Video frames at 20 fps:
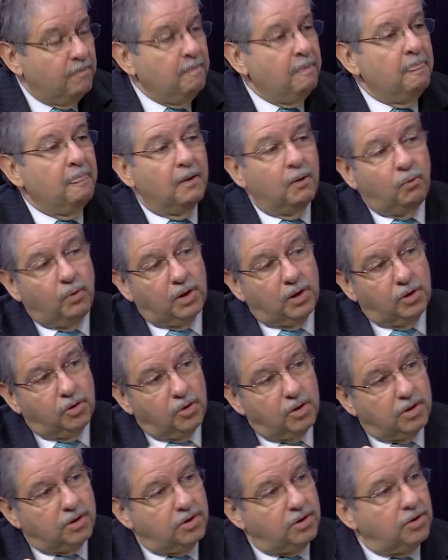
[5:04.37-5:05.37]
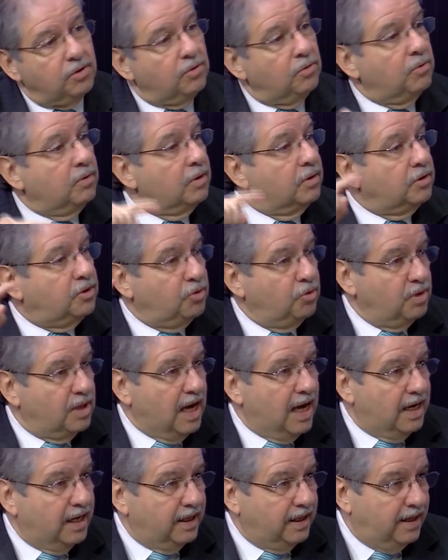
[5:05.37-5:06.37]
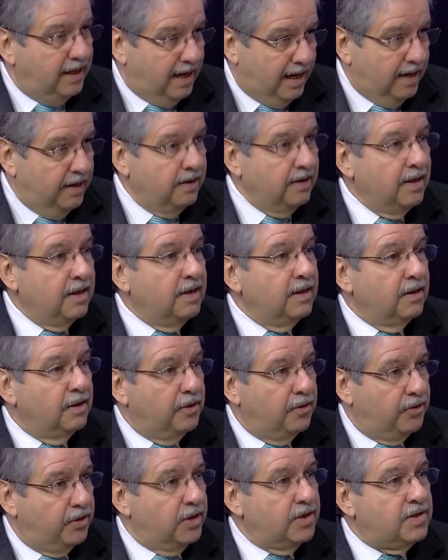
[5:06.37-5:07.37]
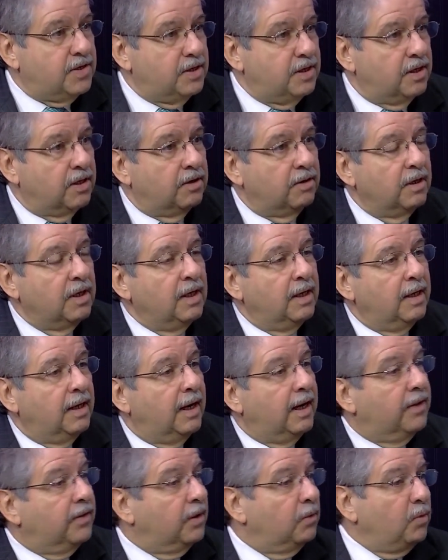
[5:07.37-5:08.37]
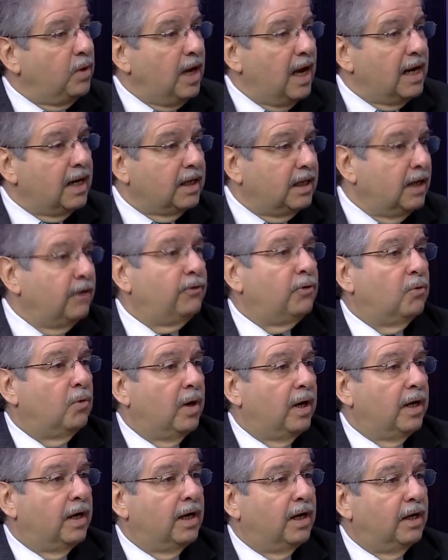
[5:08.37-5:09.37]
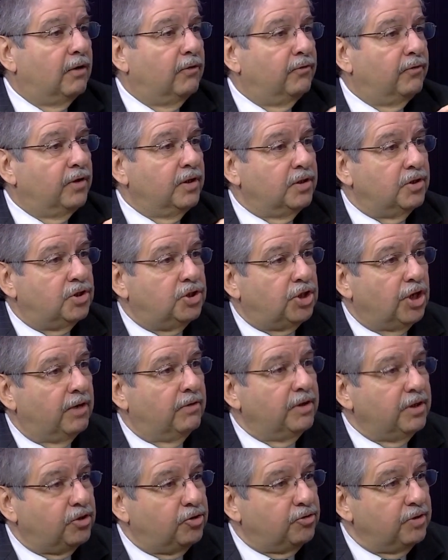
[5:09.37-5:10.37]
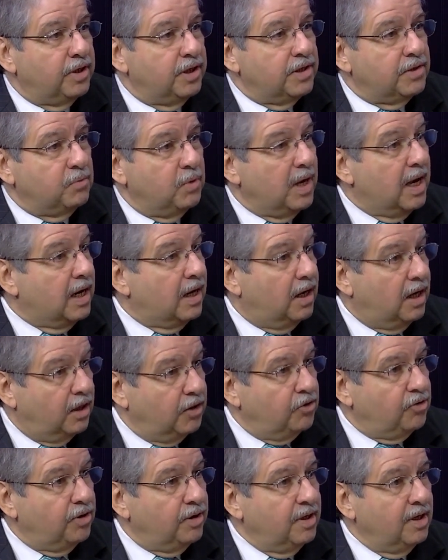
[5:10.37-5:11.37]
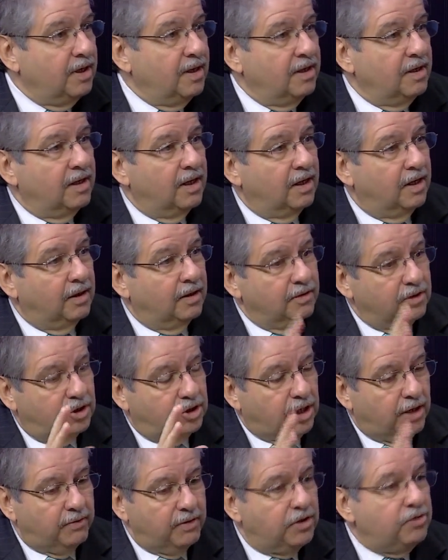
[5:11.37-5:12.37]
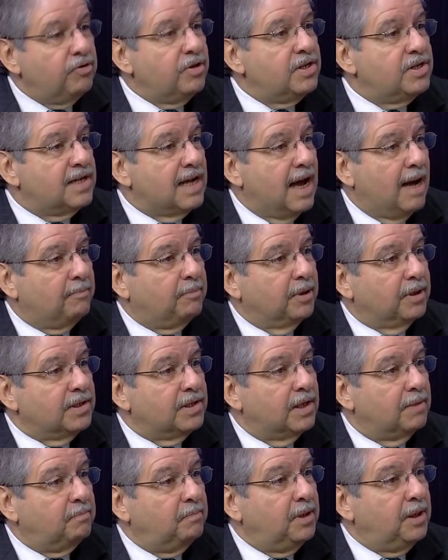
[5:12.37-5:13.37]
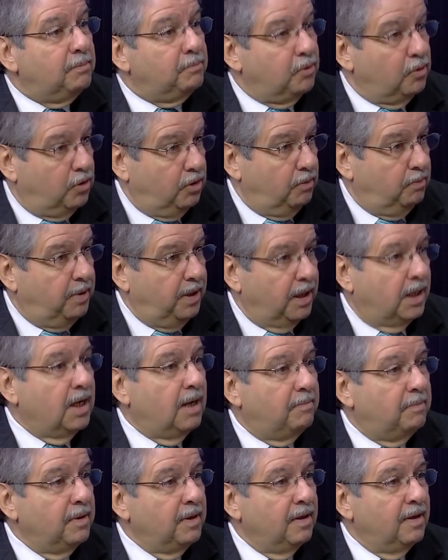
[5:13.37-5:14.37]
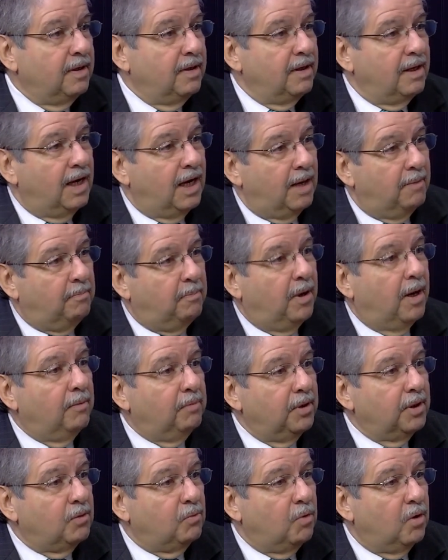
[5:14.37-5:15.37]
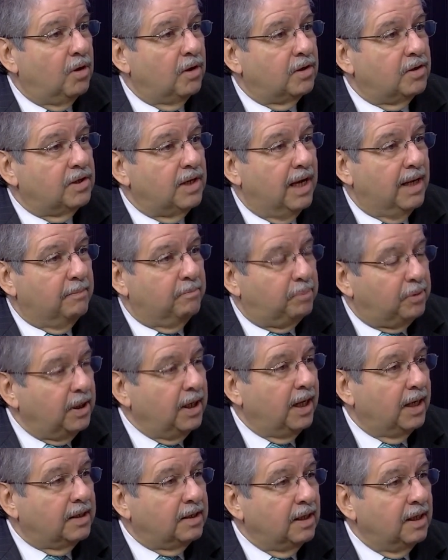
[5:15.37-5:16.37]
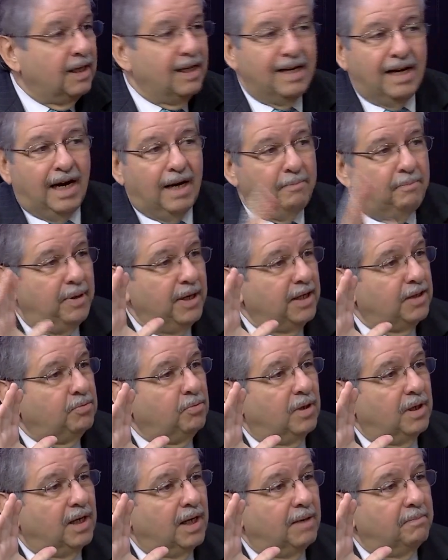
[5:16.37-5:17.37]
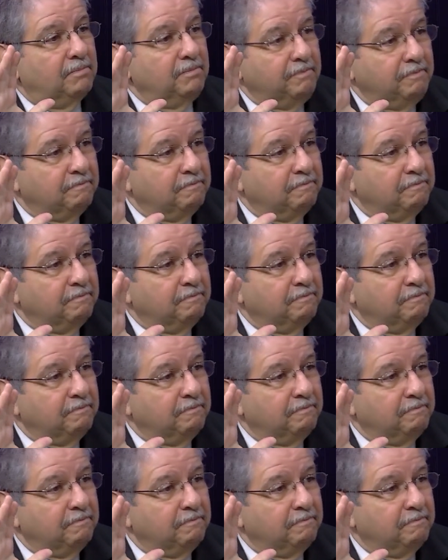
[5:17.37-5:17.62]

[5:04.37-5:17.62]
We look to do that again this year. And then we had a giveaway of these cherry trees. We had 100 cherry tree saplings that people could pick up at Public Works and plant. I picked one up.